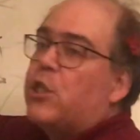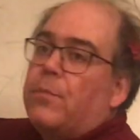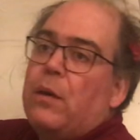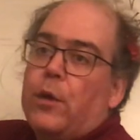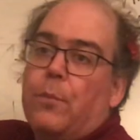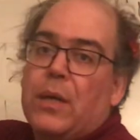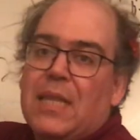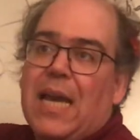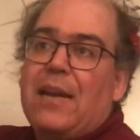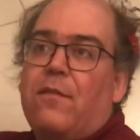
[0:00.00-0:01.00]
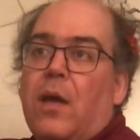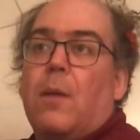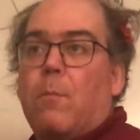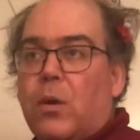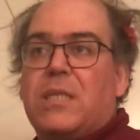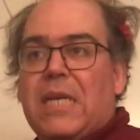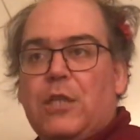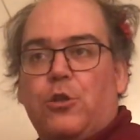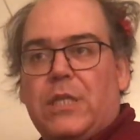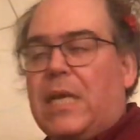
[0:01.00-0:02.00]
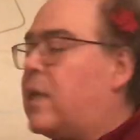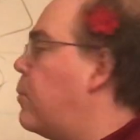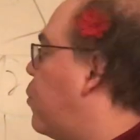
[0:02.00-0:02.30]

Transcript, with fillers: should be where you put the kind of most interesting and